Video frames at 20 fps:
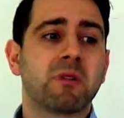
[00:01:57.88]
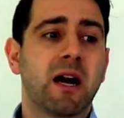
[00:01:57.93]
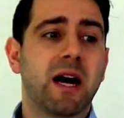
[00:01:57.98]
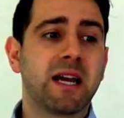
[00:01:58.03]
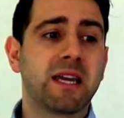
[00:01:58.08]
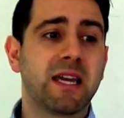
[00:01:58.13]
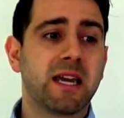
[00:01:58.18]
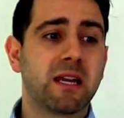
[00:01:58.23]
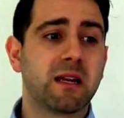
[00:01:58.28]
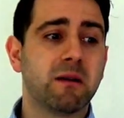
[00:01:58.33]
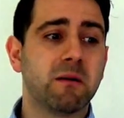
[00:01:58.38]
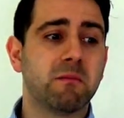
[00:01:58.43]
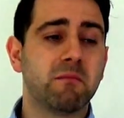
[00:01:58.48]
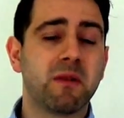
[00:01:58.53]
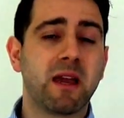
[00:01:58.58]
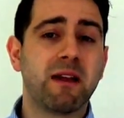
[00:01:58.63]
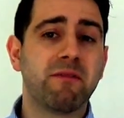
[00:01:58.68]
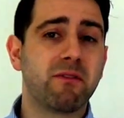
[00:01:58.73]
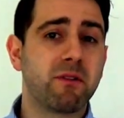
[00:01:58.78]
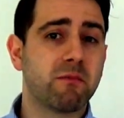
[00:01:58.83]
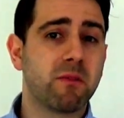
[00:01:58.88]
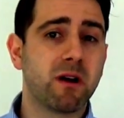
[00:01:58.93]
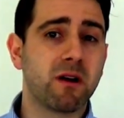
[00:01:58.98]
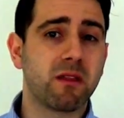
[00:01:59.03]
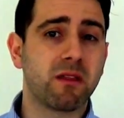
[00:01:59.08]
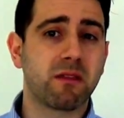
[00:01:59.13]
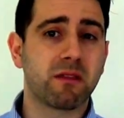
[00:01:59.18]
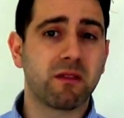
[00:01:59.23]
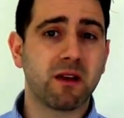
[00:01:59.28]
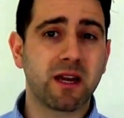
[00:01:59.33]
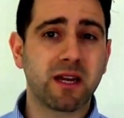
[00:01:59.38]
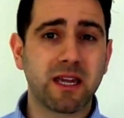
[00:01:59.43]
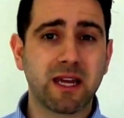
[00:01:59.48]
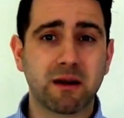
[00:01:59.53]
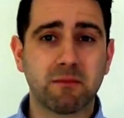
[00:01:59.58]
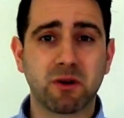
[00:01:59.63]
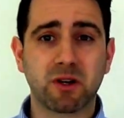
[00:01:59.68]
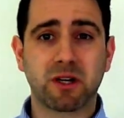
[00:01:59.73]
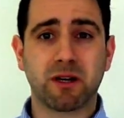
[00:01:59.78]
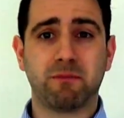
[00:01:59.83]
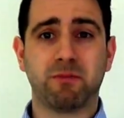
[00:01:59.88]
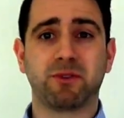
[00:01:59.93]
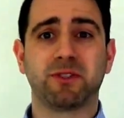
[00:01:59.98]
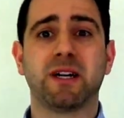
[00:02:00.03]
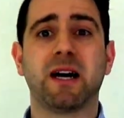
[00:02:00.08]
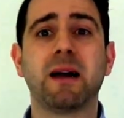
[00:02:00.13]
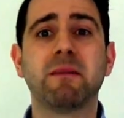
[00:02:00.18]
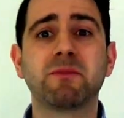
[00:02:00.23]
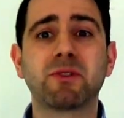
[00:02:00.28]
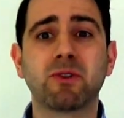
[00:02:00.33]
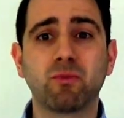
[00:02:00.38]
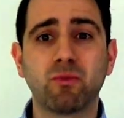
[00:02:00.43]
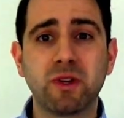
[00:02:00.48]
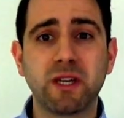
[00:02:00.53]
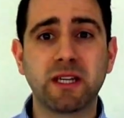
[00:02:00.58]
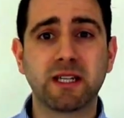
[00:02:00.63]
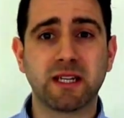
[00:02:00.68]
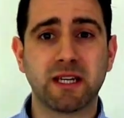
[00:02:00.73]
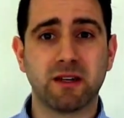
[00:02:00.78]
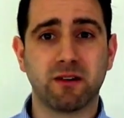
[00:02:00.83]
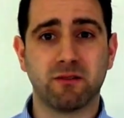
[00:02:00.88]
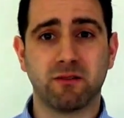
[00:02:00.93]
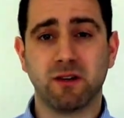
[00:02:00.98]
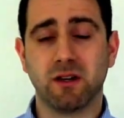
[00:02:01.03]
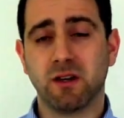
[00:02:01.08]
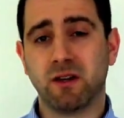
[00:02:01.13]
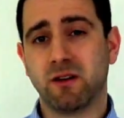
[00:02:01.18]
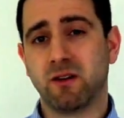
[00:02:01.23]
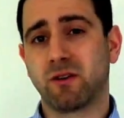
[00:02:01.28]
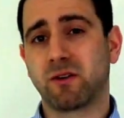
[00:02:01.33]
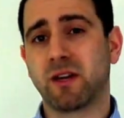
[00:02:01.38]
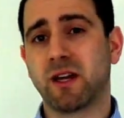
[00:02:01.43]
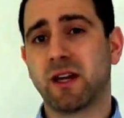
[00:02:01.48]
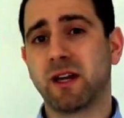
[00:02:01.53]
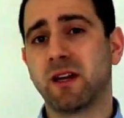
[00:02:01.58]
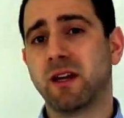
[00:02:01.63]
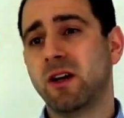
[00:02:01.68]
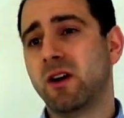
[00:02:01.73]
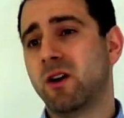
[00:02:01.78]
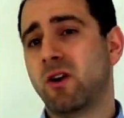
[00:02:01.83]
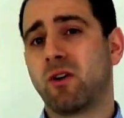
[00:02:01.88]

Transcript: I get them every month. I get them a couple times a week now, okay?